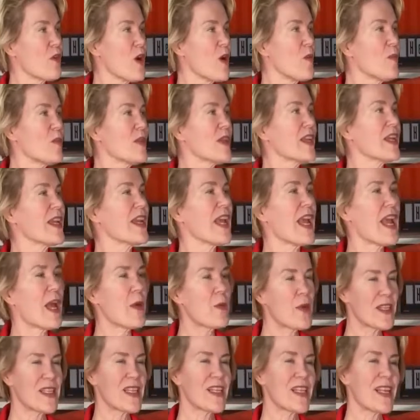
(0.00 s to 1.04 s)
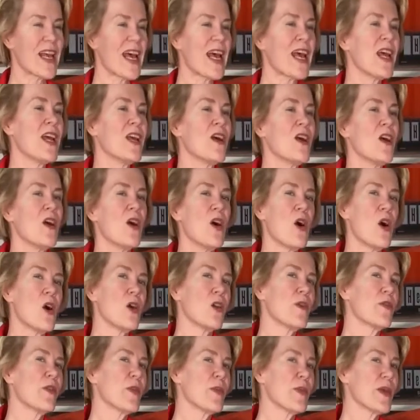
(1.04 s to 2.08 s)
crumbling, and we see that
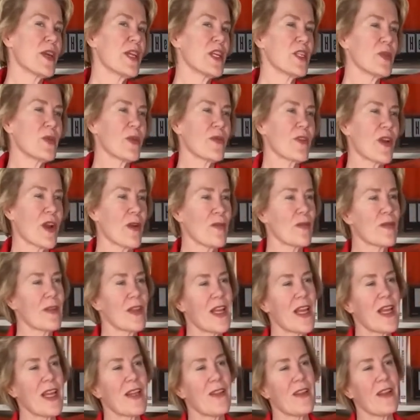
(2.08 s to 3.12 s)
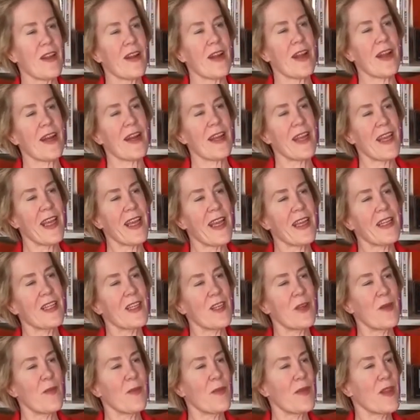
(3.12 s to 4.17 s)
all over the place. We've covered that in the United
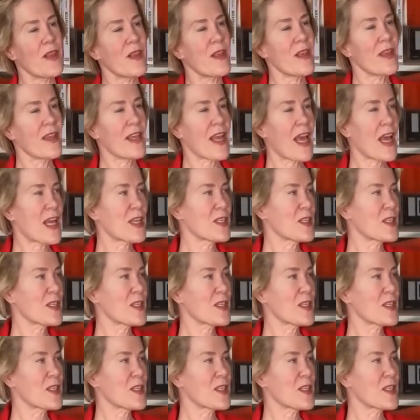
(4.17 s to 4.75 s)
Kingdom, the